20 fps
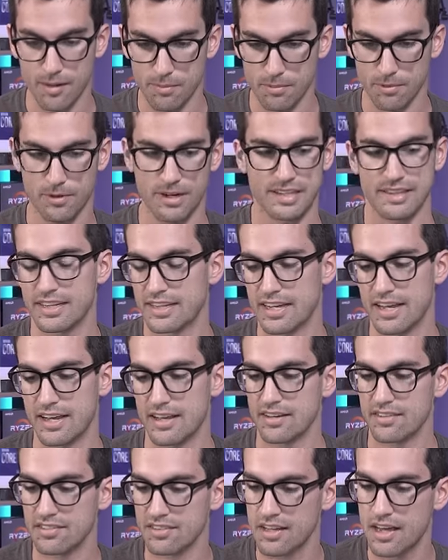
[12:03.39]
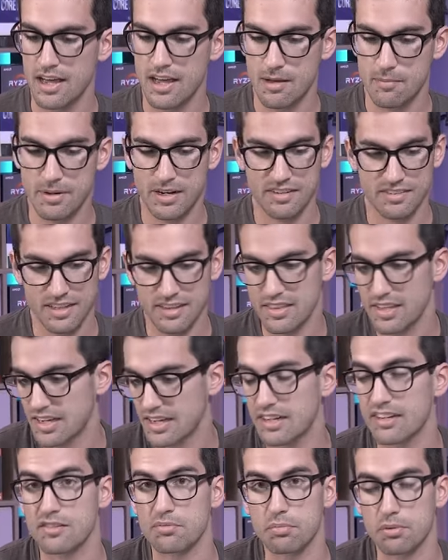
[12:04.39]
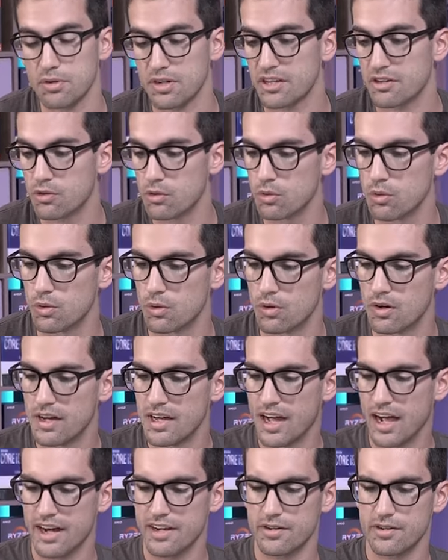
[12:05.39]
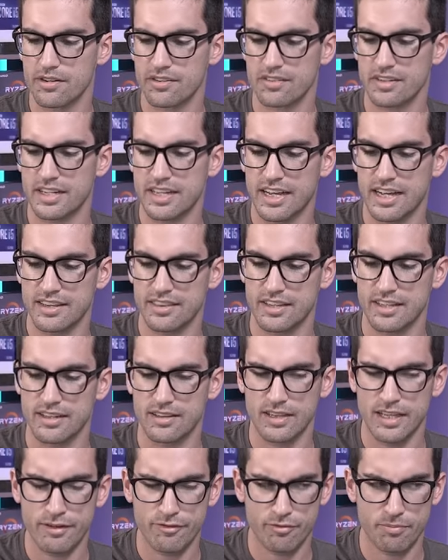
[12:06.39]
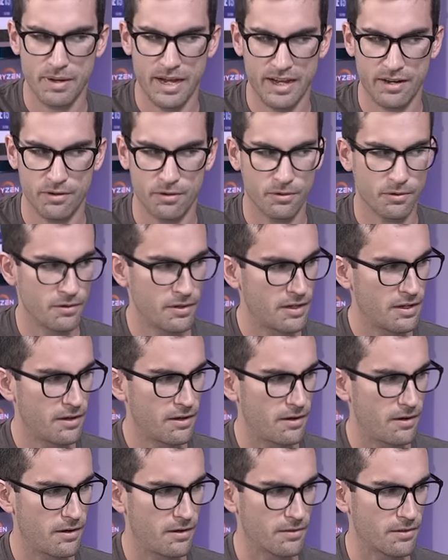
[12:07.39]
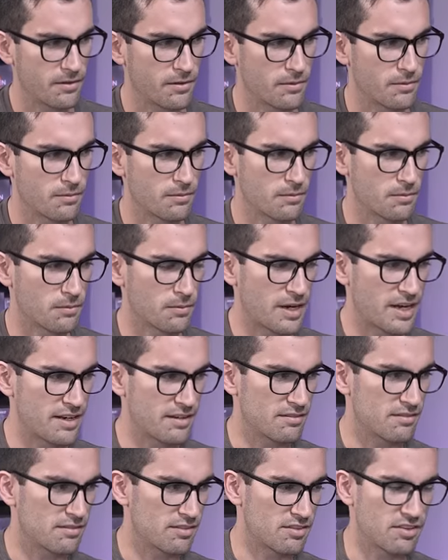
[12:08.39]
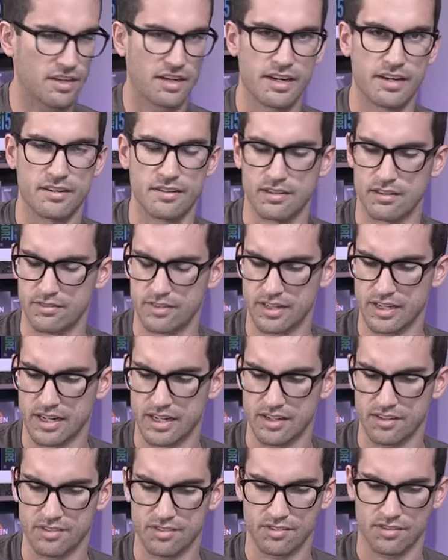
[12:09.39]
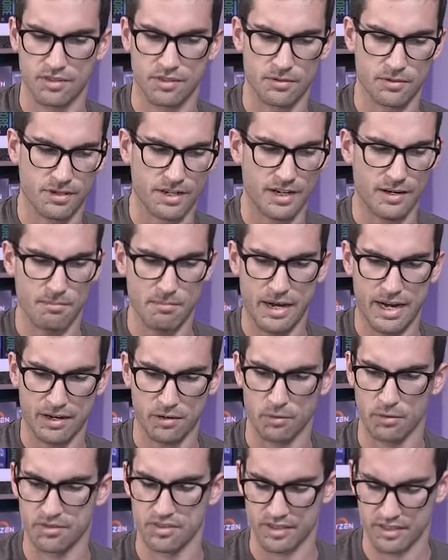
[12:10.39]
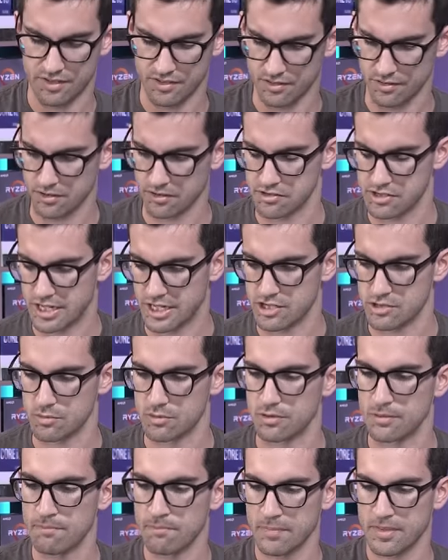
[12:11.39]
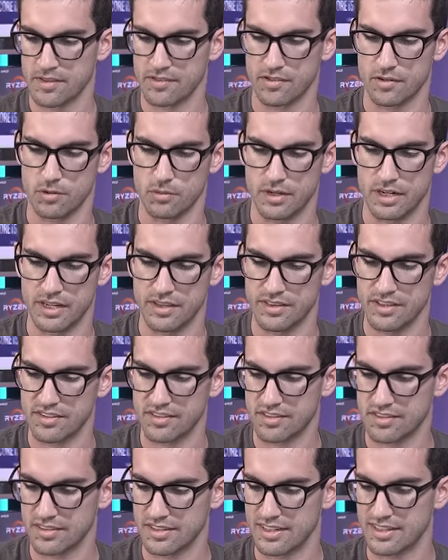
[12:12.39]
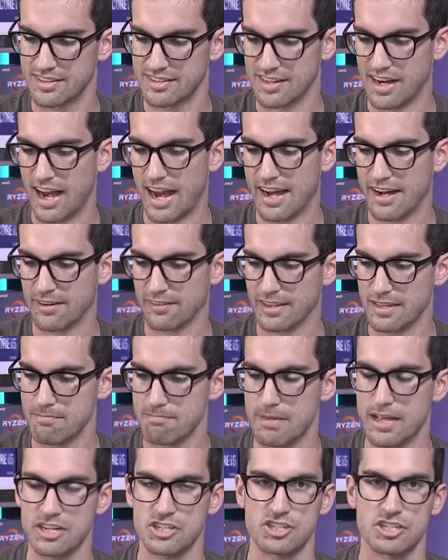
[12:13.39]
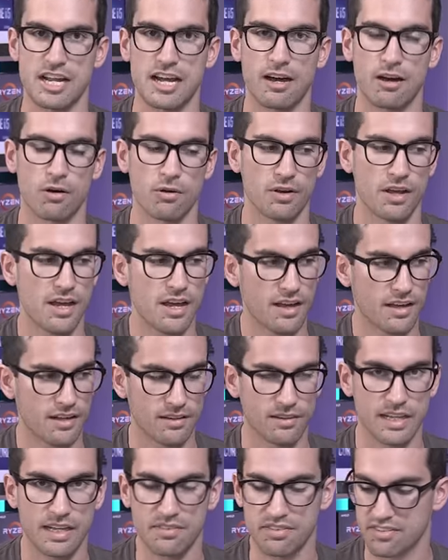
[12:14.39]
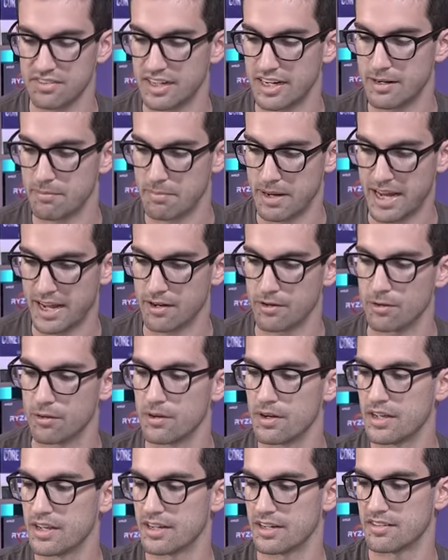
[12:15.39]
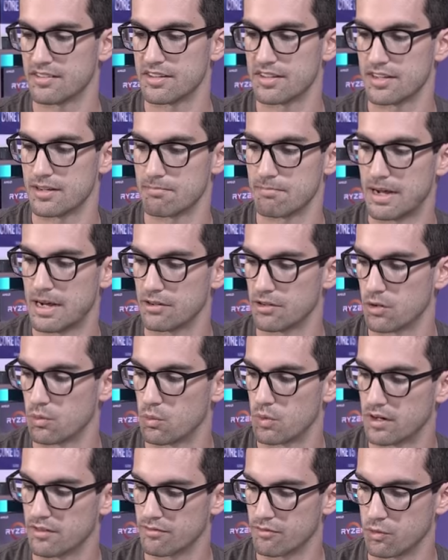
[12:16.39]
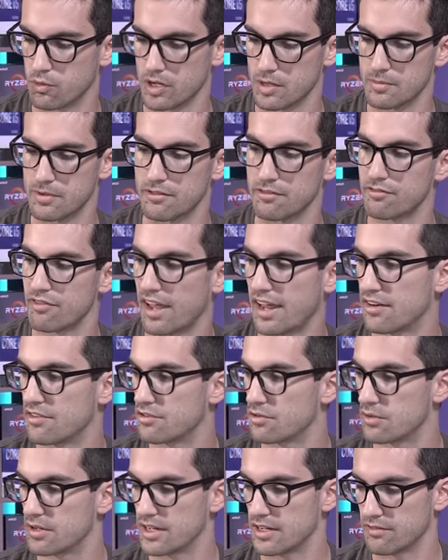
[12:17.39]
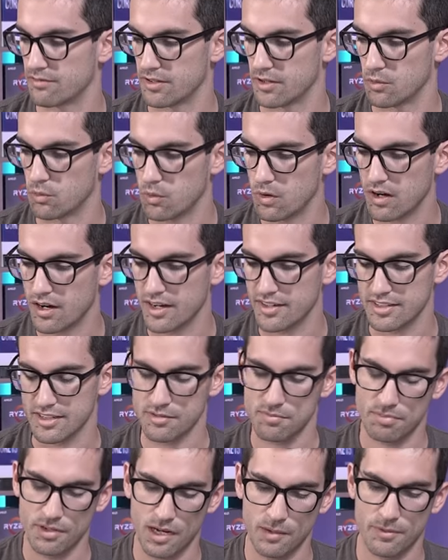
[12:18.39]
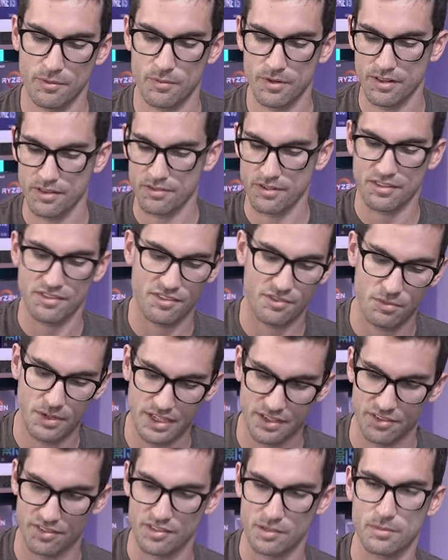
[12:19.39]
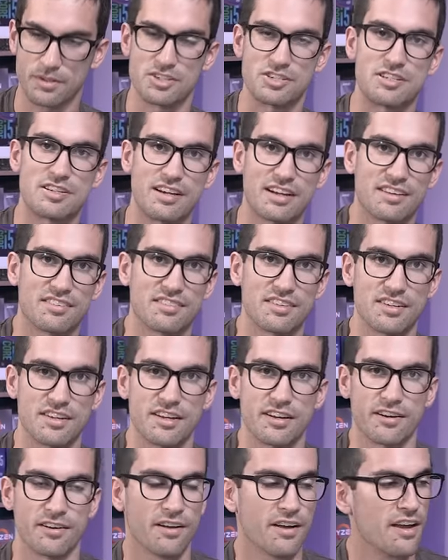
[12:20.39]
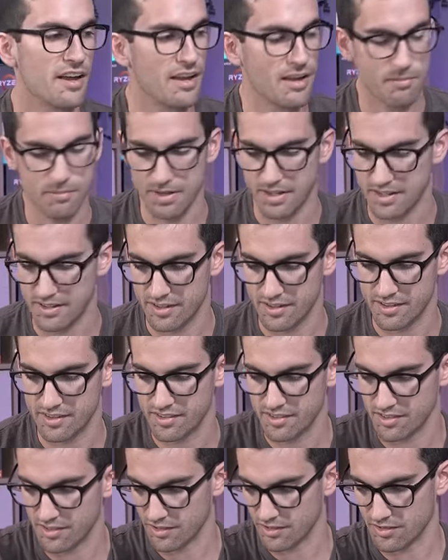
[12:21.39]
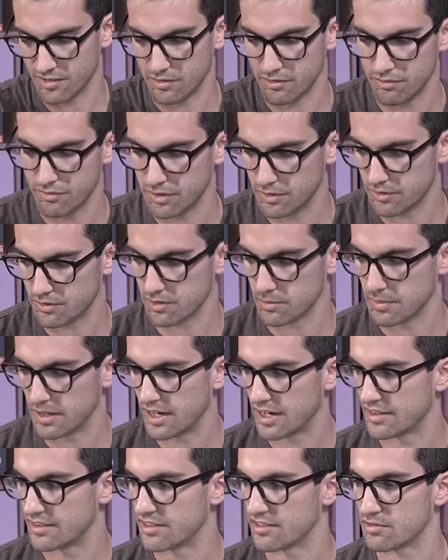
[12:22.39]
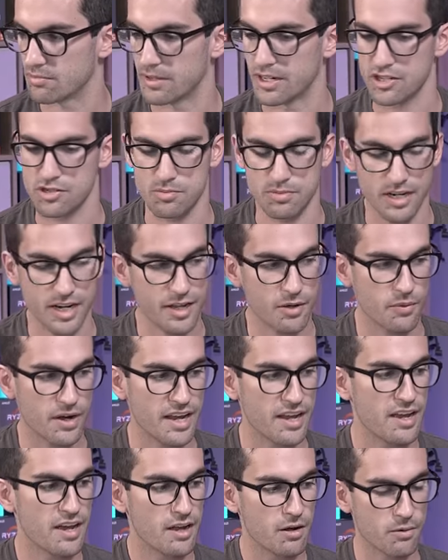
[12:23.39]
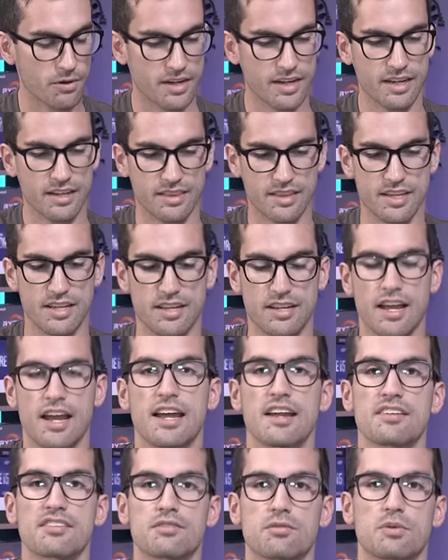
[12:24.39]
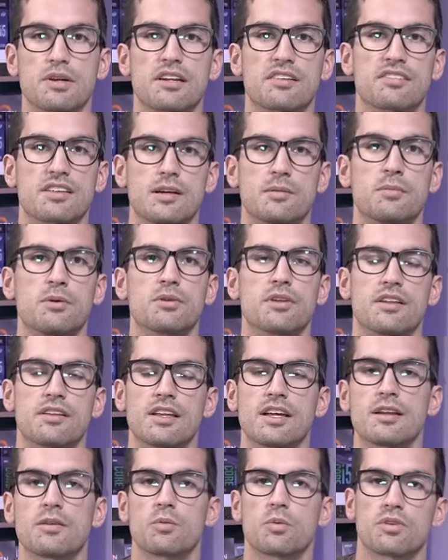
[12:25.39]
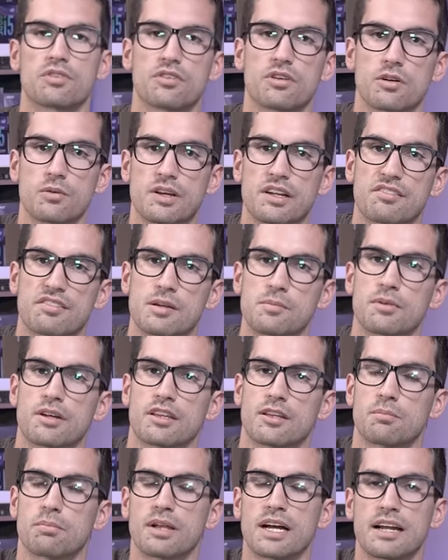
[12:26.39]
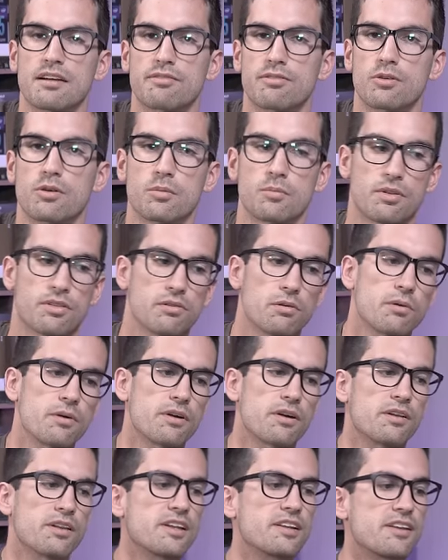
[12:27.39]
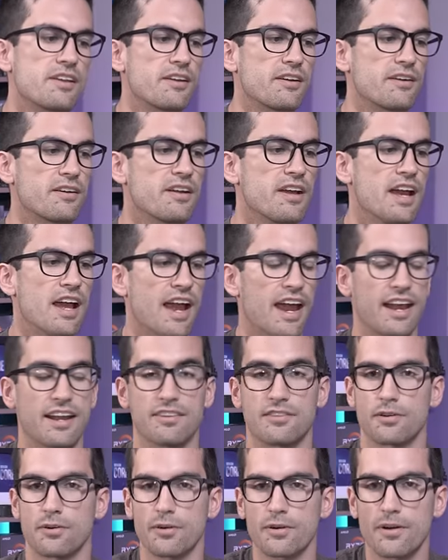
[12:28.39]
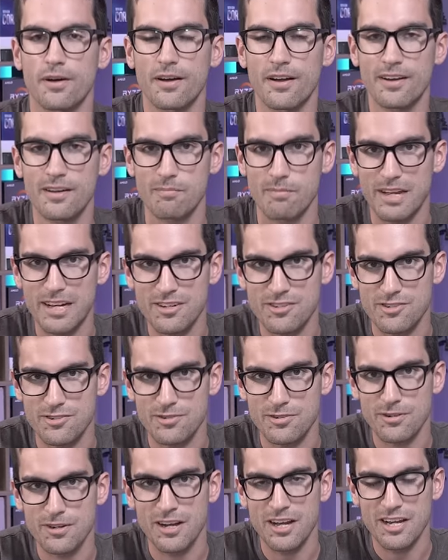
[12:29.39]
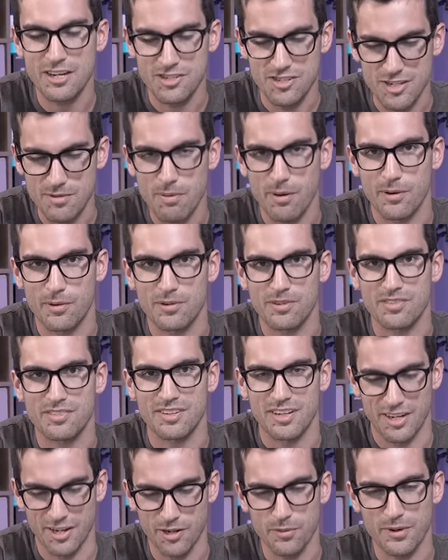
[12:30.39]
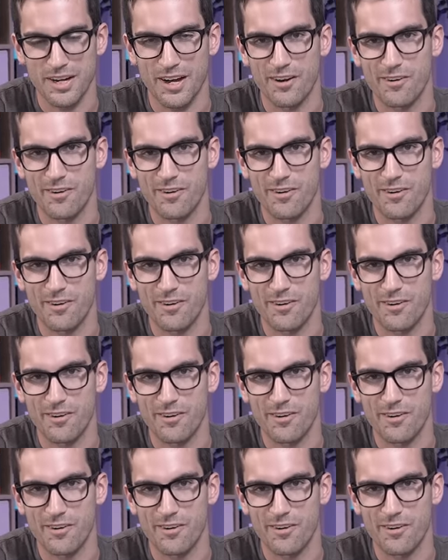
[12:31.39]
upgrade the case because I think it is pretty cool. I noticed that he had the left panel on the right side of the case, so they were kind of backwards. I guess they're interchangeable. So uh, this is an entirely meshed out left side panel. You can see you can mount a 140 mil fan to it if you want. That's probably one of the reasons why there's so much dust in here because there's no filter behind this mesh. But anyway, we're gonna get the case reassembled and then we'll start reassembling the platform, throw it all in here and turn it on, make sure she posts. Here we